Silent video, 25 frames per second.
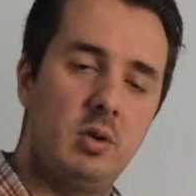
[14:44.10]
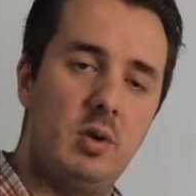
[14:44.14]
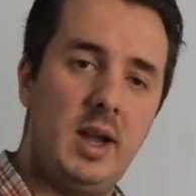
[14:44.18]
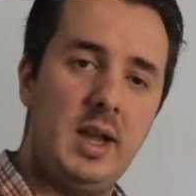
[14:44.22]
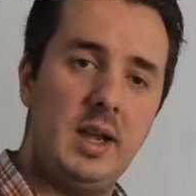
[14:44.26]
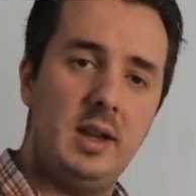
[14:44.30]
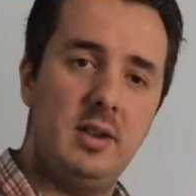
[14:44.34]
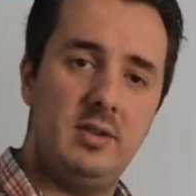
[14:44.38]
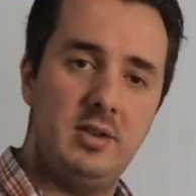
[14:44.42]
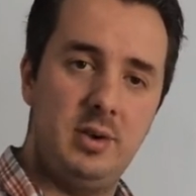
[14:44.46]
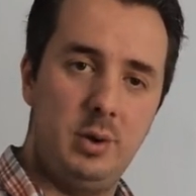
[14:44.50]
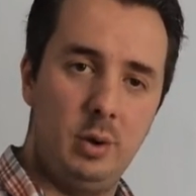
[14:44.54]

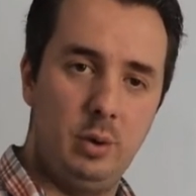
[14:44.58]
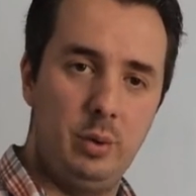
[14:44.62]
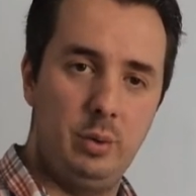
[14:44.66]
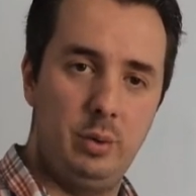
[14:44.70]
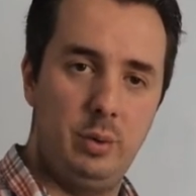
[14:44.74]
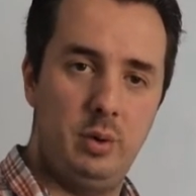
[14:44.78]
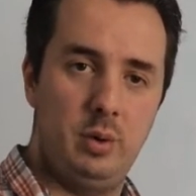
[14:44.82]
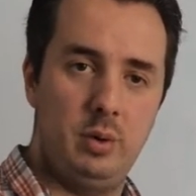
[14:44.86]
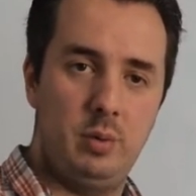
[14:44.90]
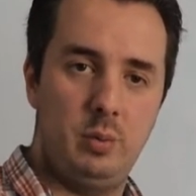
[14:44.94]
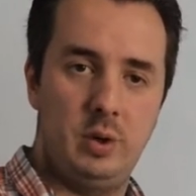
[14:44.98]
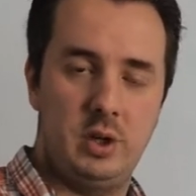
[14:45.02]
There's a
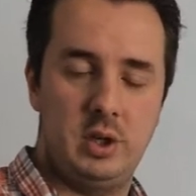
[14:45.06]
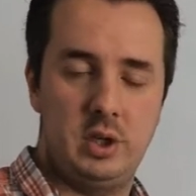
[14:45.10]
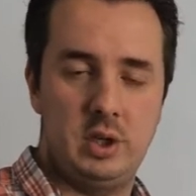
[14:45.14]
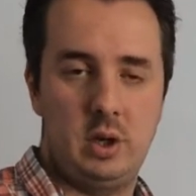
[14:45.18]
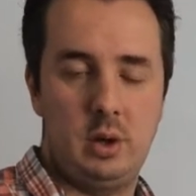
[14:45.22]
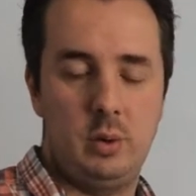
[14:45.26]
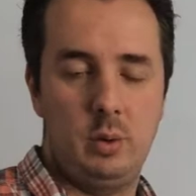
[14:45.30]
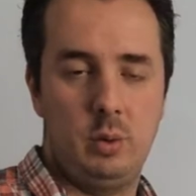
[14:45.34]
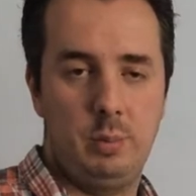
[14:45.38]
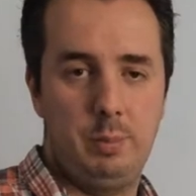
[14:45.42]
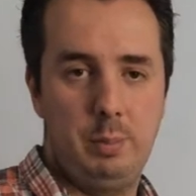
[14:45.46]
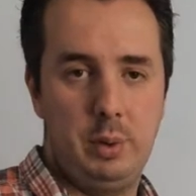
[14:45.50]
great
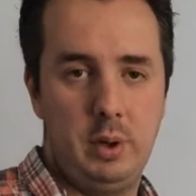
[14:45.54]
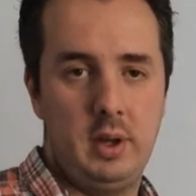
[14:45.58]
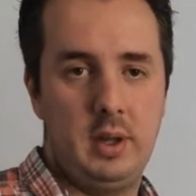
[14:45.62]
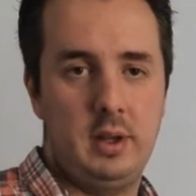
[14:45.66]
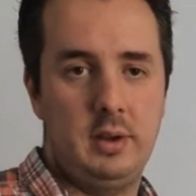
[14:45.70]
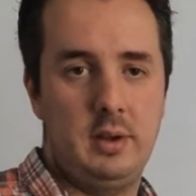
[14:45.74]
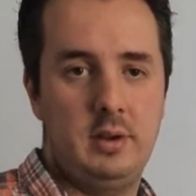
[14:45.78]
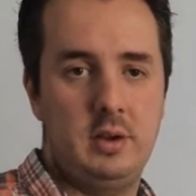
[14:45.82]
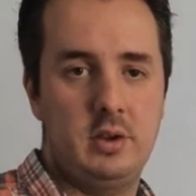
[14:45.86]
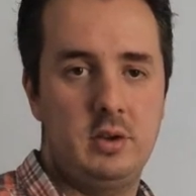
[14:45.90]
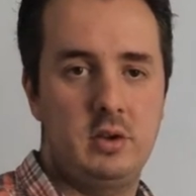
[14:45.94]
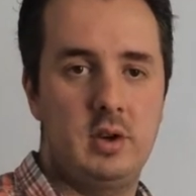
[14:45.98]
tool, which I
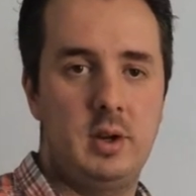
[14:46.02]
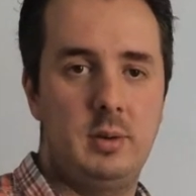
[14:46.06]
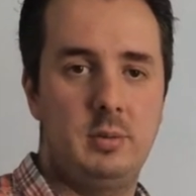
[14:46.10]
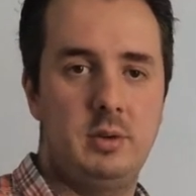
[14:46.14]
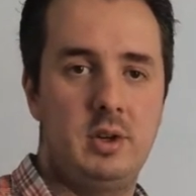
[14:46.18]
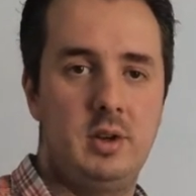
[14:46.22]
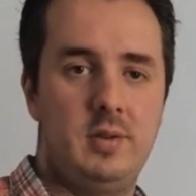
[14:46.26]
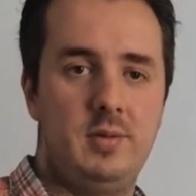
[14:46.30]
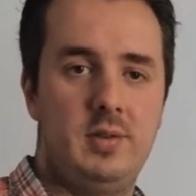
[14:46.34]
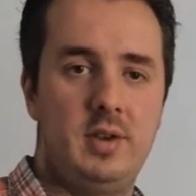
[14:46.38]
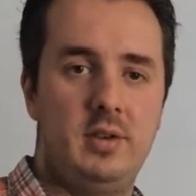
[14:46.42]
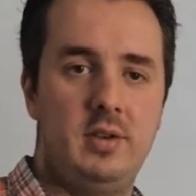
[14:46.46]
will put in
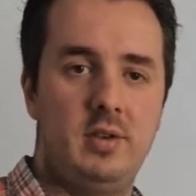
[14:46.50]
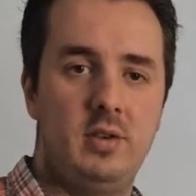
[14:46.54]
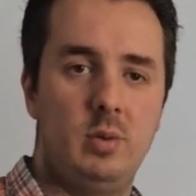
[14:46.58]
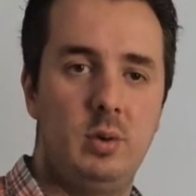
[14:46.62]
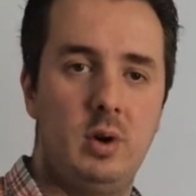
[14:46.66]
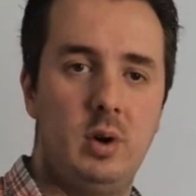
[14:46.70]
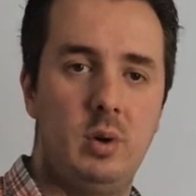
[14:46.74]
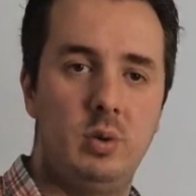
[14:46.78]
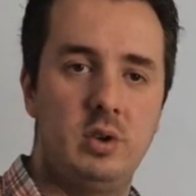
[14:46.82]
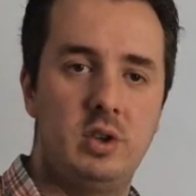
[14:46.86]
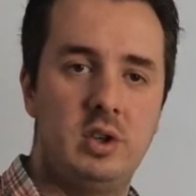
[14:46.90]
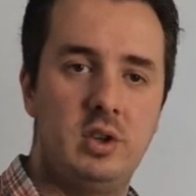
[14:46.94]
the description
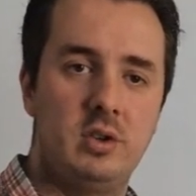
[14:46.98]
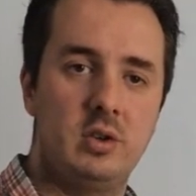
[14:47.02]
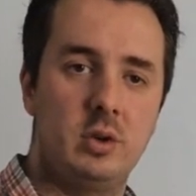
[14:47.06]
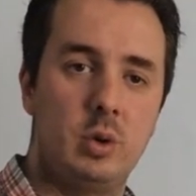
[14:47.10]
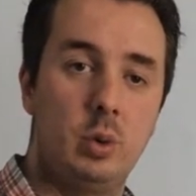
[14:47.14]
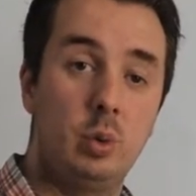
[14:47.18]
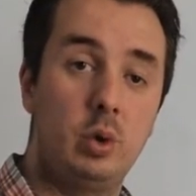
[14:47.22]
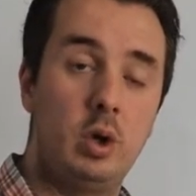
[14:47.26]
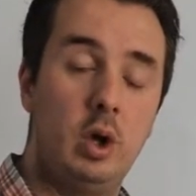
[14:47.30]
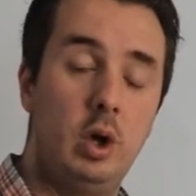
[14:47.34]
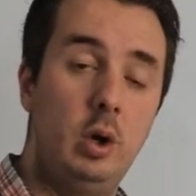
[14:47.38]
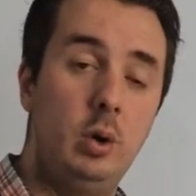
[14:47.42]
of this as
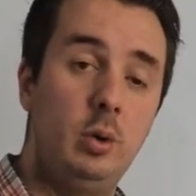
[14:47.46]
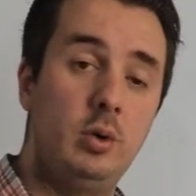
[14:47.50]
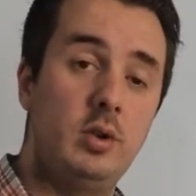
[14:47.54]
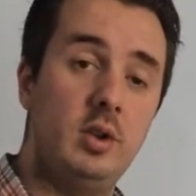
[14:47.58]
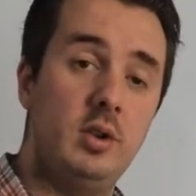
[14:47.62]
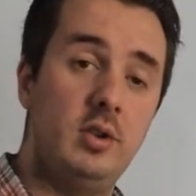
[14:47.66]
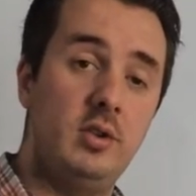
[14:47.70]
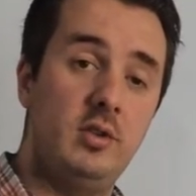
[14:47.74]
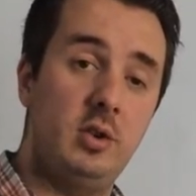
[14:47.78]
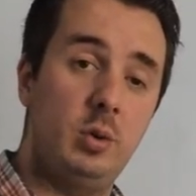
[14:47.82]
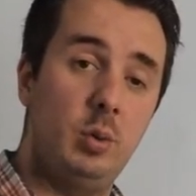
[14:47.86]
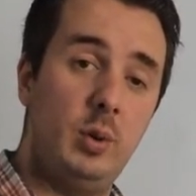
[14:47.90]
well, which is
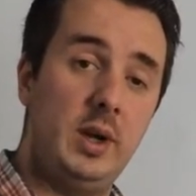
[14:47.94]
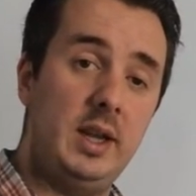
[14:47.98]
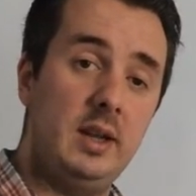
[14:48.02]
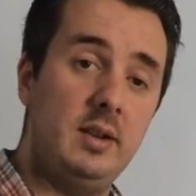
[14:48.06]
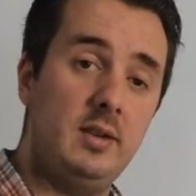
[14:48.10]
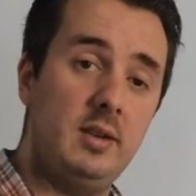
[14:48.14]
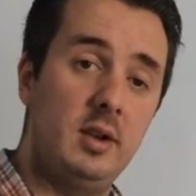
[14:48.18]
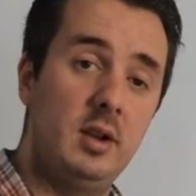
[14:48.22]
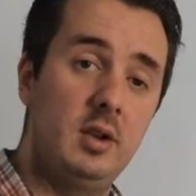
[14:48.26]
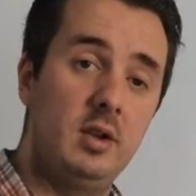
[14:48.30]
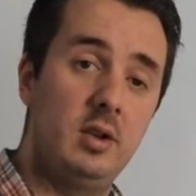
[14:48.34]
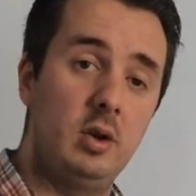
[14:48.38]
called
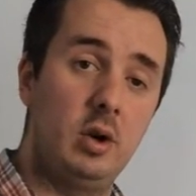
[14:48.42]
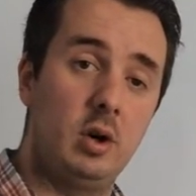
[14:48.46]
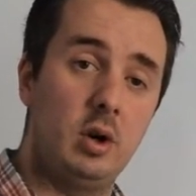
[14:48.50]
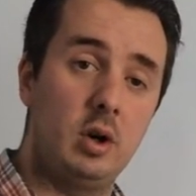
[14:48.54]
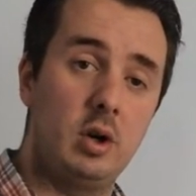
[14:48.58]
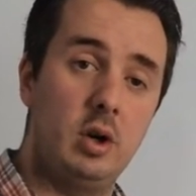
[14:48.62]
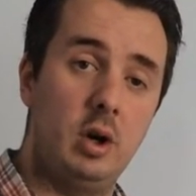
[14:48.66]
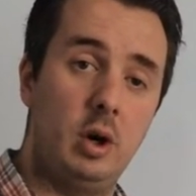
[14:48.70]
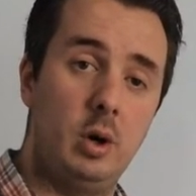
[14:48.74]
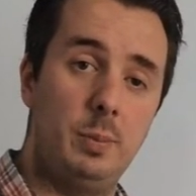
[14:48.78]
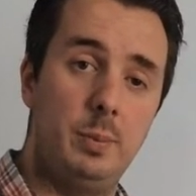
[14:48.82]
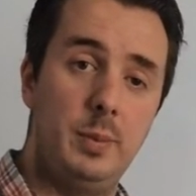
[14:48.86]

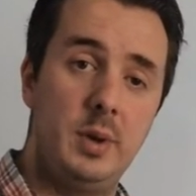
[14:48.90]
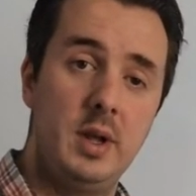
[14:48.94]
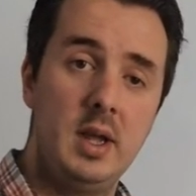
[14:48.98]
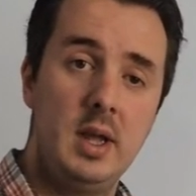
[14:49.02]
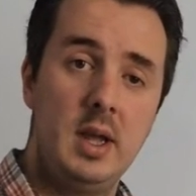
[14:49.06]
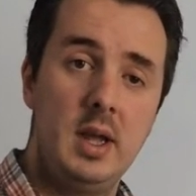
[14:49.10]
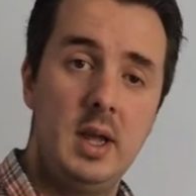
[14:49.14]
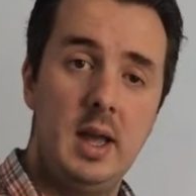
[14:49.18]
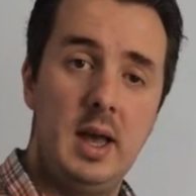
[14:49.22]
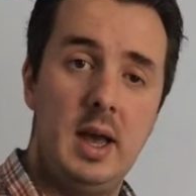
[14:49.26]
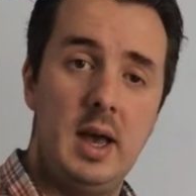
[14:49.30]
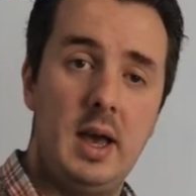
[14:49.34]

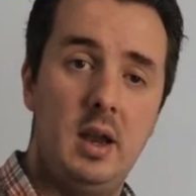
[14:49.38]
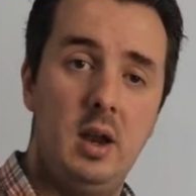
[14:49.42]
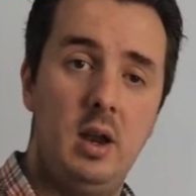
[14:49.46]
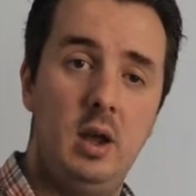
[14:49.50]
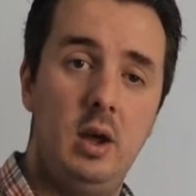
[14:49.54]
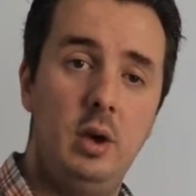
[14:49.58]
hootsuite.com.